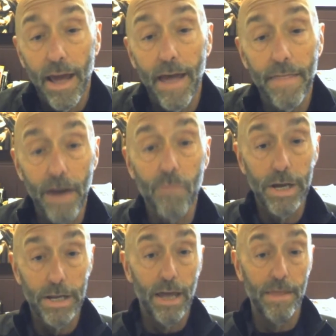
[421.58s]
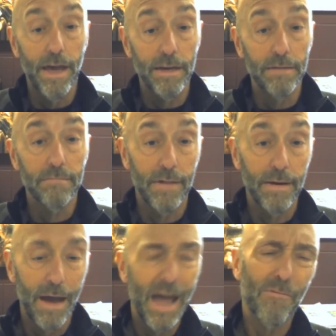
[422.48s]
And
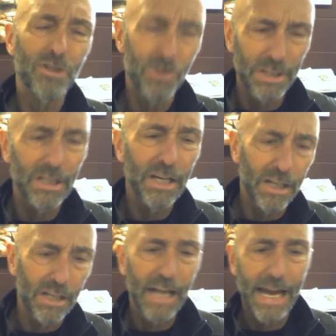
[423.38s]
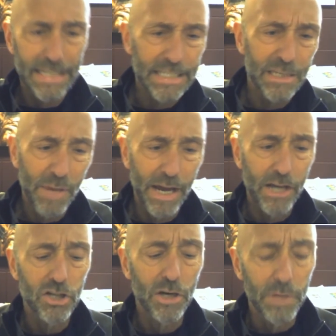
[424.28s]
we'll do a little
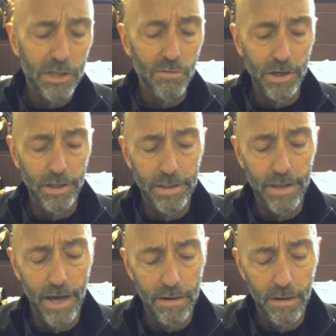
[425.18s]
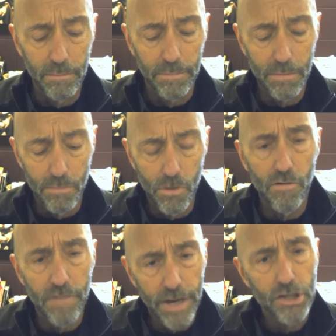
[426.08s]
anticipation, but to really then
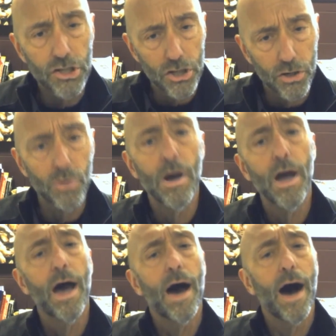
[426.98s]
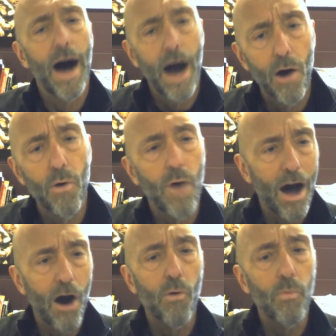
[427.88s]
move into
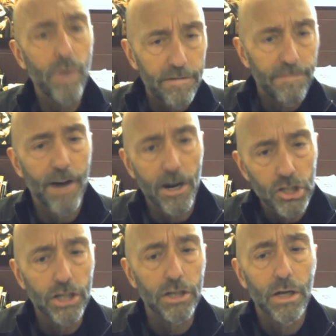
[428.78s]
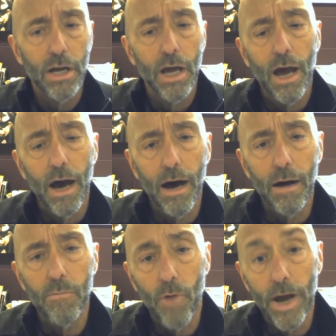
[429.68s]
how we function
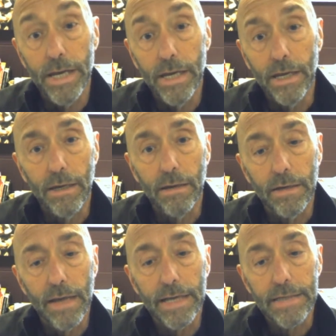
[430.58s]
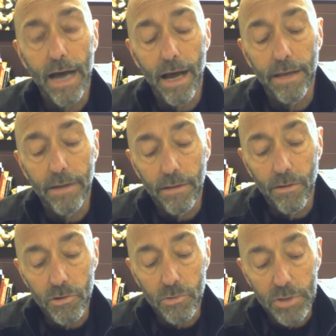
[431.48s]
when he takes on
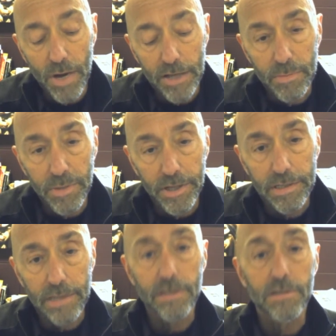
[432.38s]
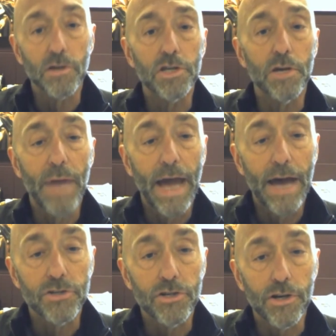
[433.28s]
those responsibilities as associate
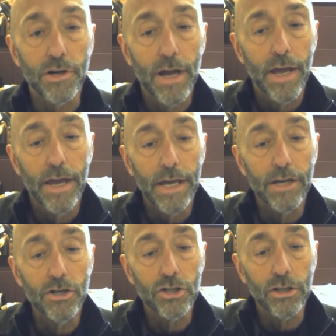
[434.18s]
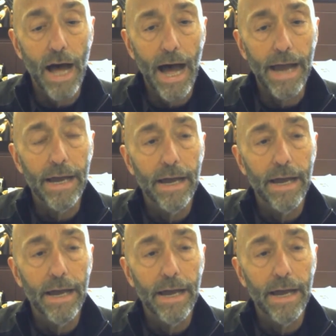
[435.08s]
pastor in July.